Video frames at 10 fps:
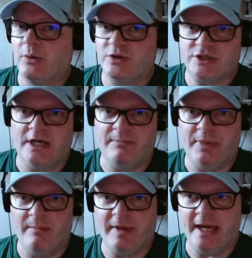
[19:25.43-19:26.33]
Which kind
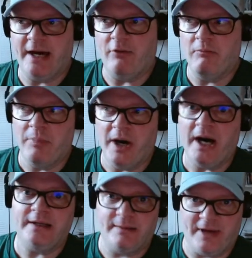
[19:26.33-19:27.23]
of bummed me out.
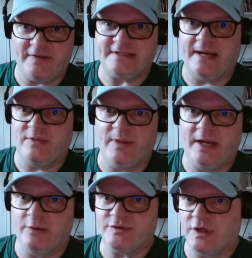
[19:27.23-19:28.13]
But by the time the
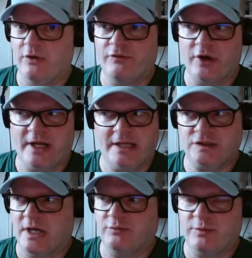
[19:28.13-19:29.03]
meeting was over and I
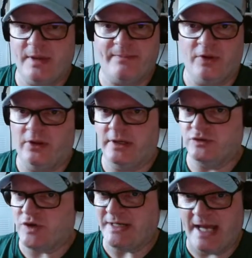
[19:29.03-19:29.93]
talked with people
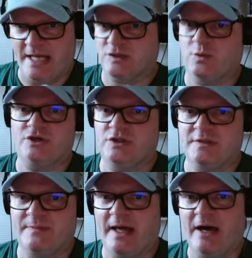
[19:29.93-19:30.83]
and tried to ask
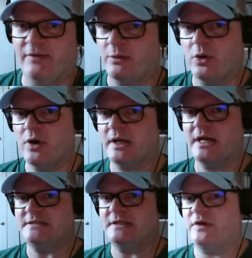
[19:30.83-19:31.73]
questions about how they were
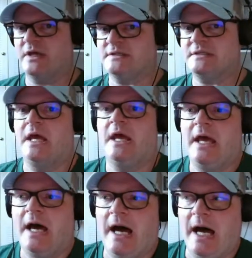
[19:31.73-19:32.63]
organizing things,
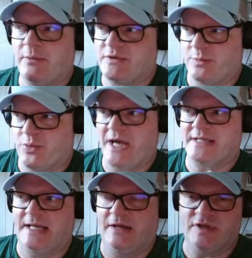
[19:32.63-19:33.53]
I was
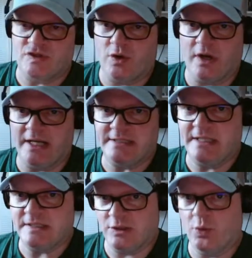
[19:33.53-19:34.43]
surprised at how disorganized
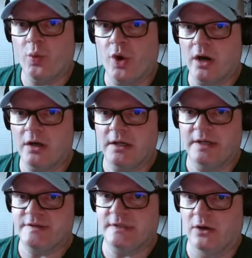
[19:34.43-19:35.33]
they still were.
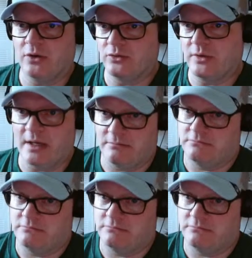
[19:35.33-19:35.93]
And so,